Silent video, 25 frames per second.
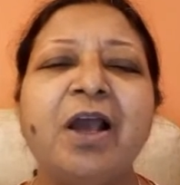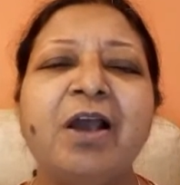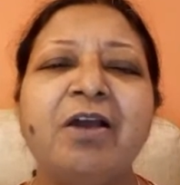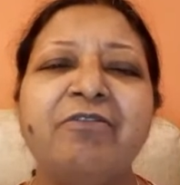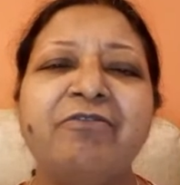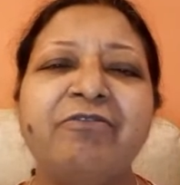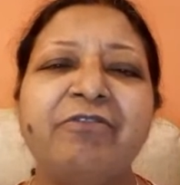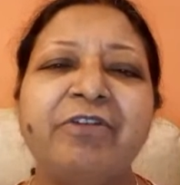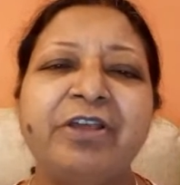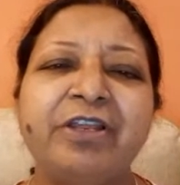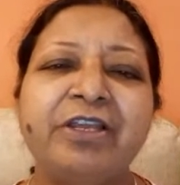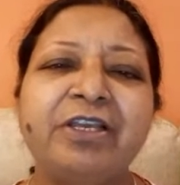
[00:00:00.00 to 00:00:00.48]

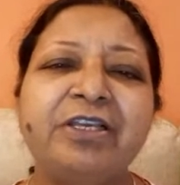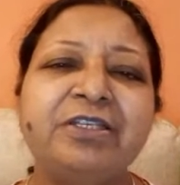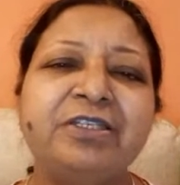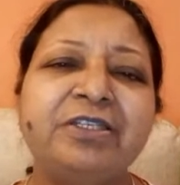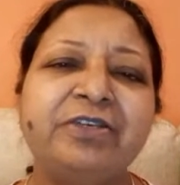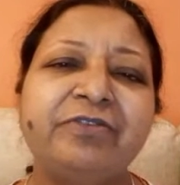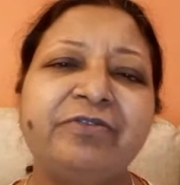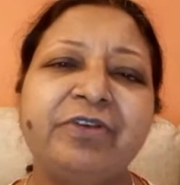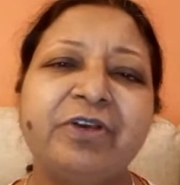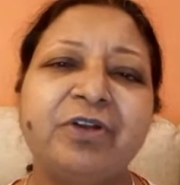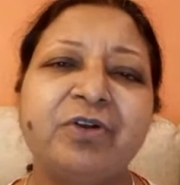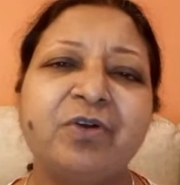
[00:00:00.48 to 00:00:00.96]
have very
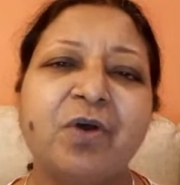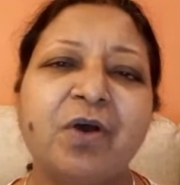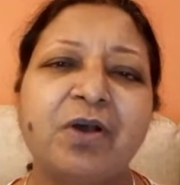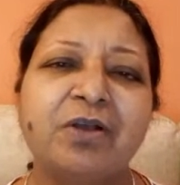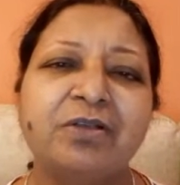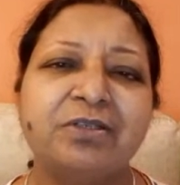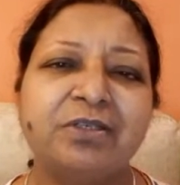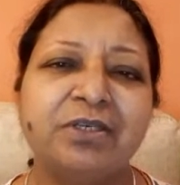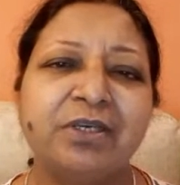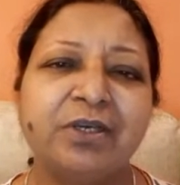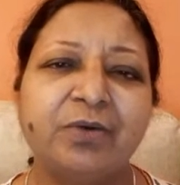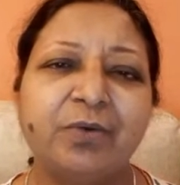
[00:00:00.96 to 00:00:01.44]
severe
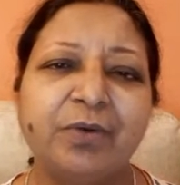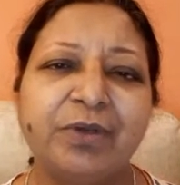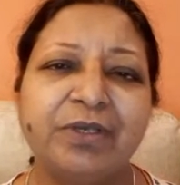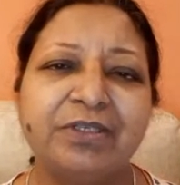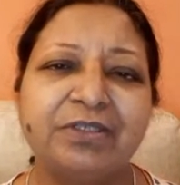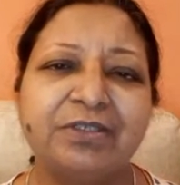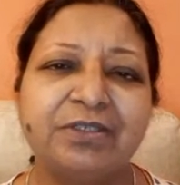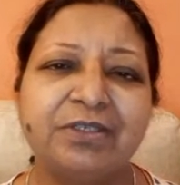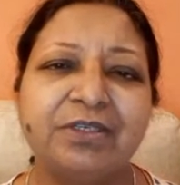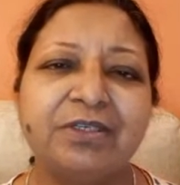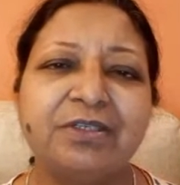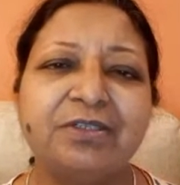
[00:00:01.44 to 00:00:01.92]

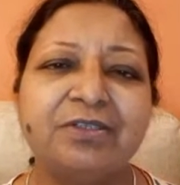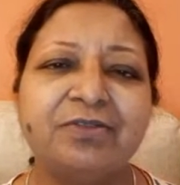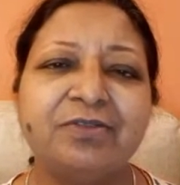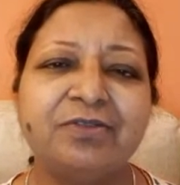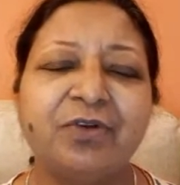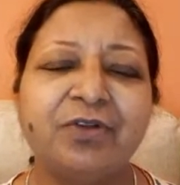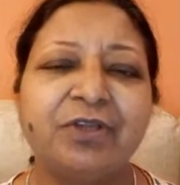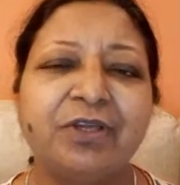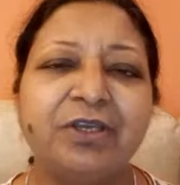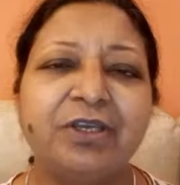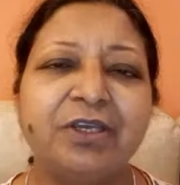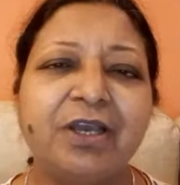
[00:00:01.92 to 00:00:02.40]
consequences
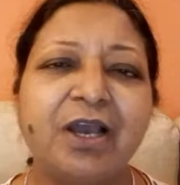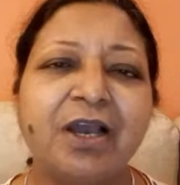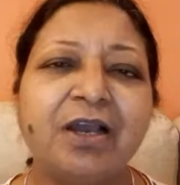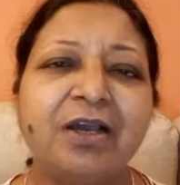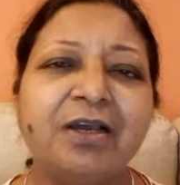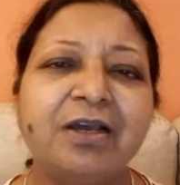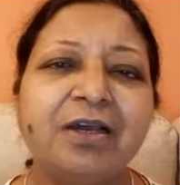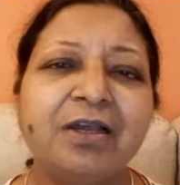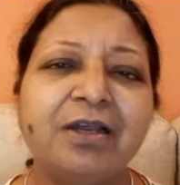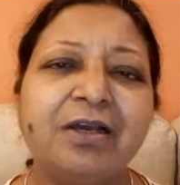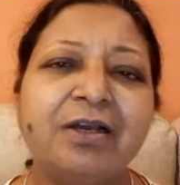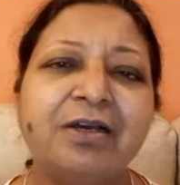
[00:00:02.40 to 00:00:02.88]
for the
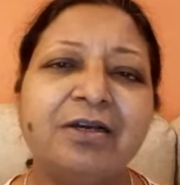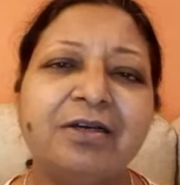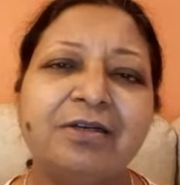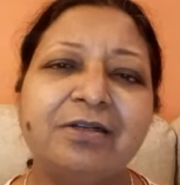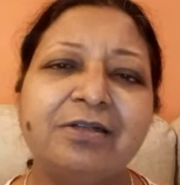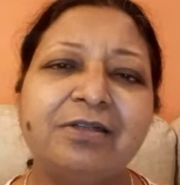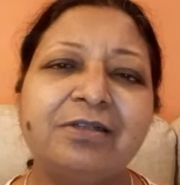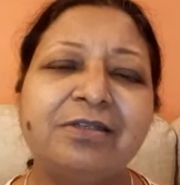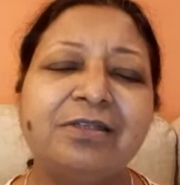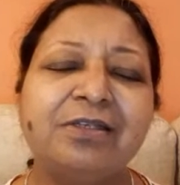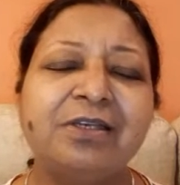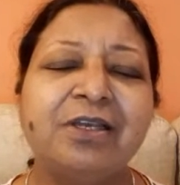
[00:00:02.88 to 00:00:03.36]
younger
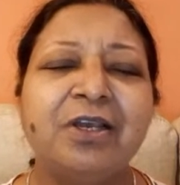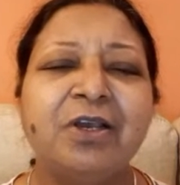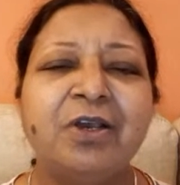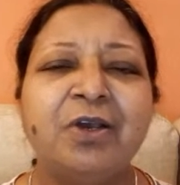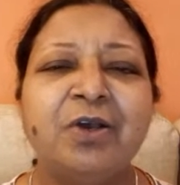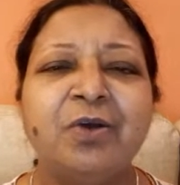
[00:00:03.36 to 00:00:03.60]
girls